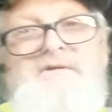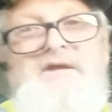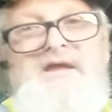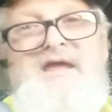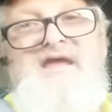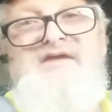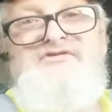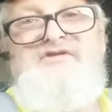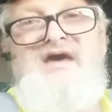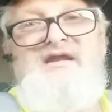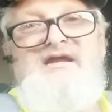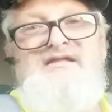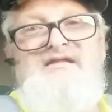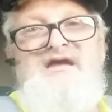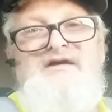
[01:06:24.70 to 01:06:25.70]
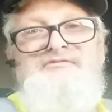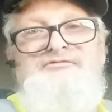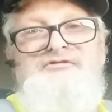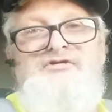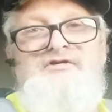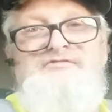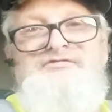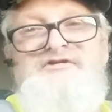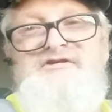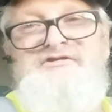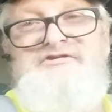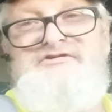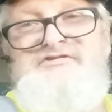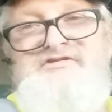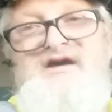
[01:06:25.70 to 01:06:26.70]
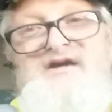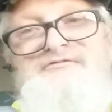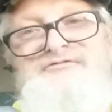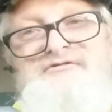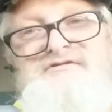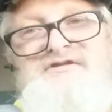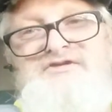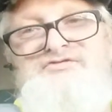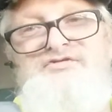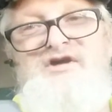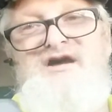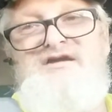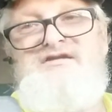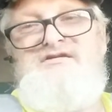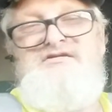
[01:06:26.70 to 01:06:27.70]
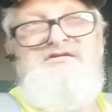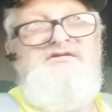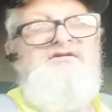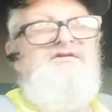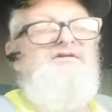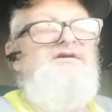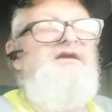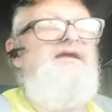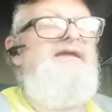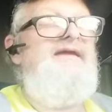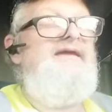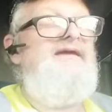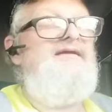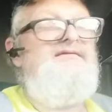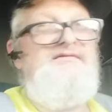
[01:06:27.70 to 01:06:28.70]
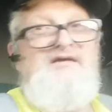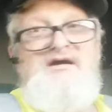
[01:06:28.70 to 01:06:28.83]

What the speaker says: He's got a few of his stuff in the truck, and